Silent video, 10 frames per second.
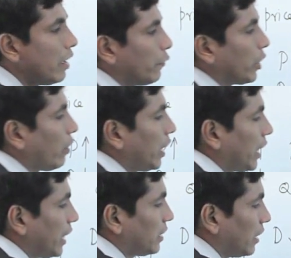we call it
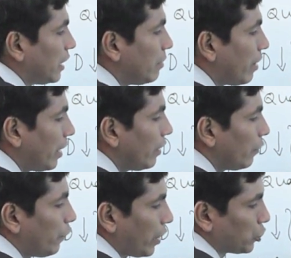as demand
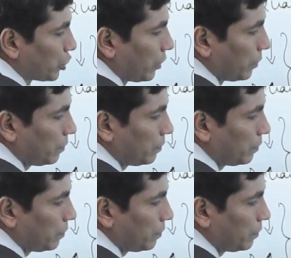function.